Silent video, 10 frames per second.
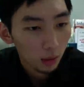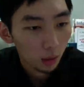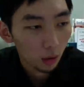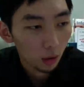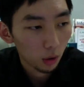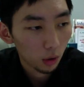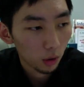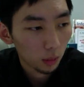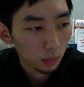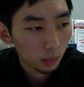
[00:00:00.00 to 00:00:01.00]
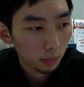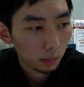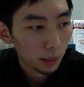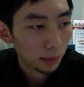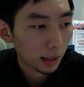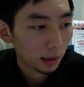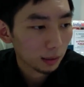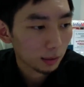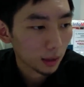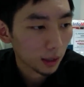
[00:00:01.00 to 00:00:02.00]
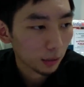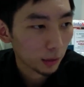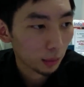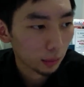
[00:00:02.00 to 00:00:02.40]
or maybe if